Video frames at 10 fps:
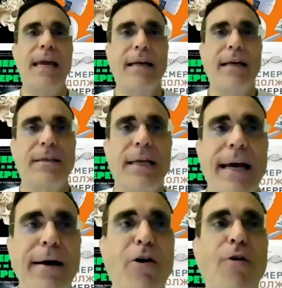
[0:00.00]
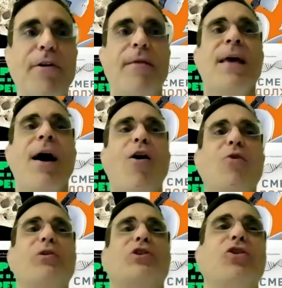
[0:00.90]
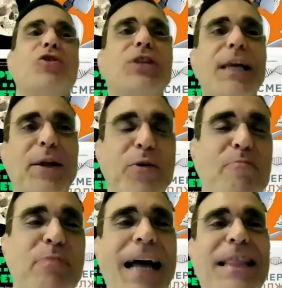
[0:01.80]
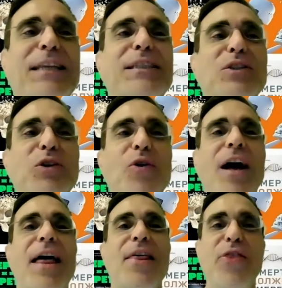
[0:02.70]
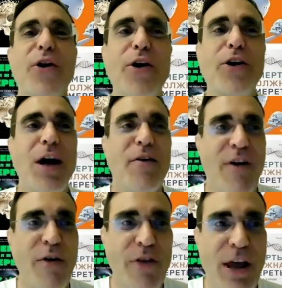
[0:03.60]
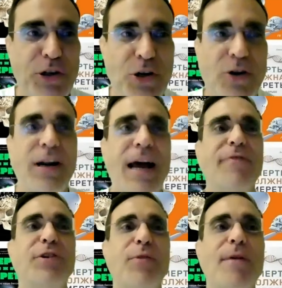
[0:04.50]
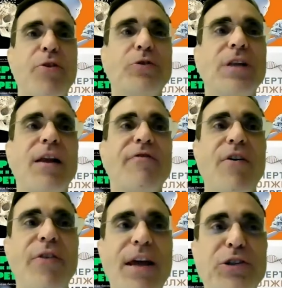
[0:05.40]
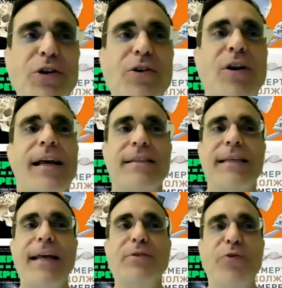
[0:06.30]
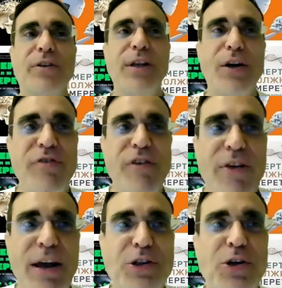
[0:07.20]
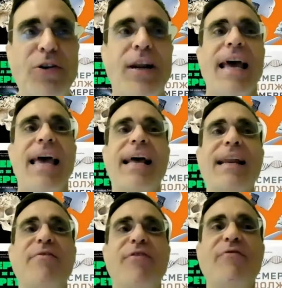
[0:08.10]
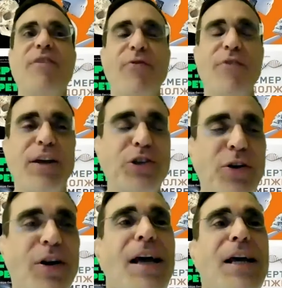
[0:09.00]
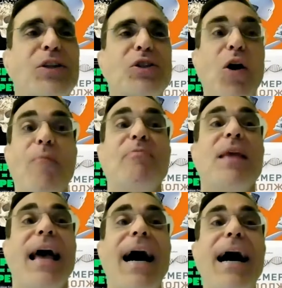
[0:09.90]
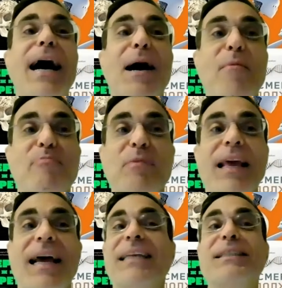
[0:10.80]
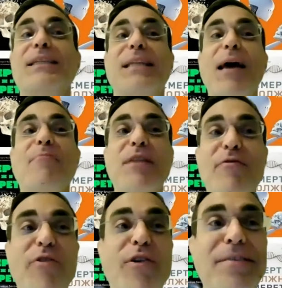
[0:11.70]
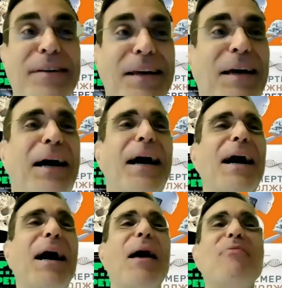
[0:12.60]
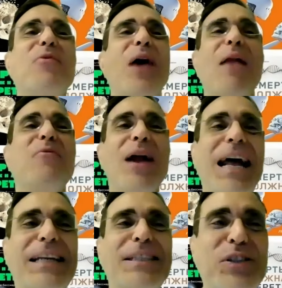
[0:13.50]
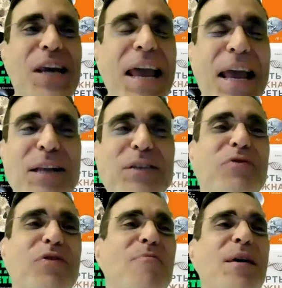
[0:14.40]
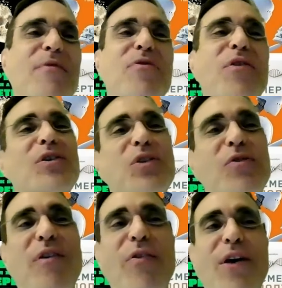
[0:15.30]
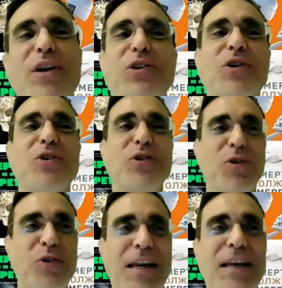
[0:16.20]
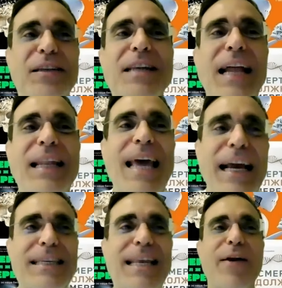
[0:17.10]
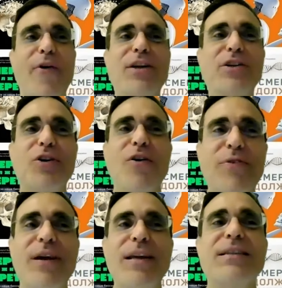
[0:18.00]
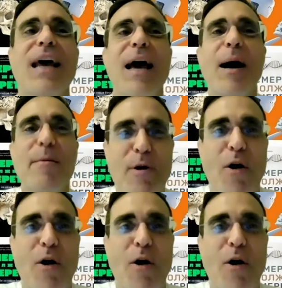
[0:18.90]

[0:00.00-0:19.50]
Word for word: yes, uh, Aubrey, always good to see you. And this is your third foundation after Methuselah Foundation, Sense Research Foundation, L E V Foundation. So um, is this time different? Uh, and what has changed from the first two foundations to this and the acceleration of this uh,